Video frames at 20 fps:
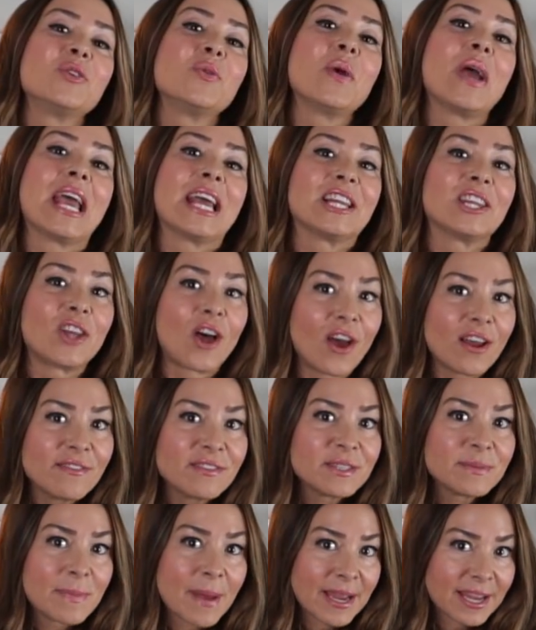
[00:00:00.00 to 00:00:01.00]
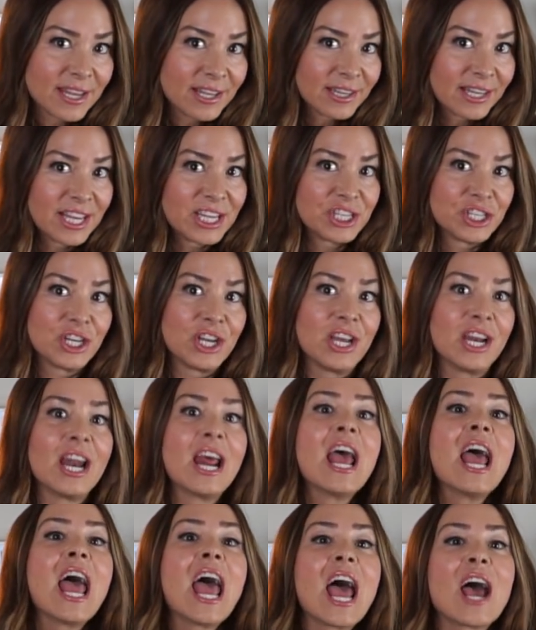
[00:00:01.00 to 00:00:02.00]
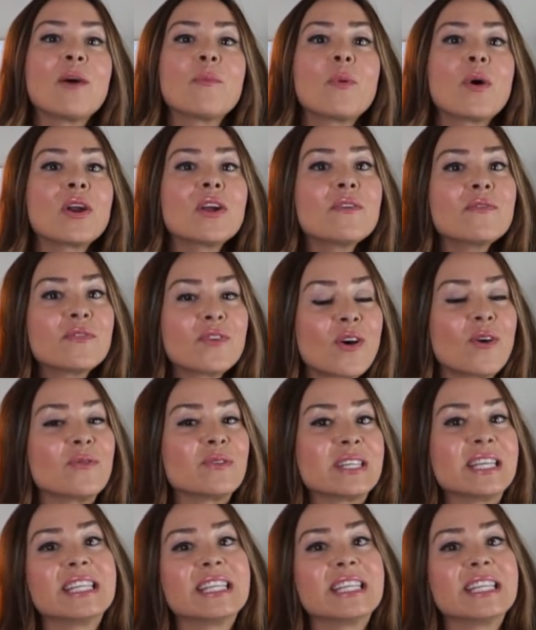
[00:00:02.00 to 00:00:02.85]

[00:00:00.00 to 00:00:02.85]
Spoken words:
to a lot of speculation, and one of those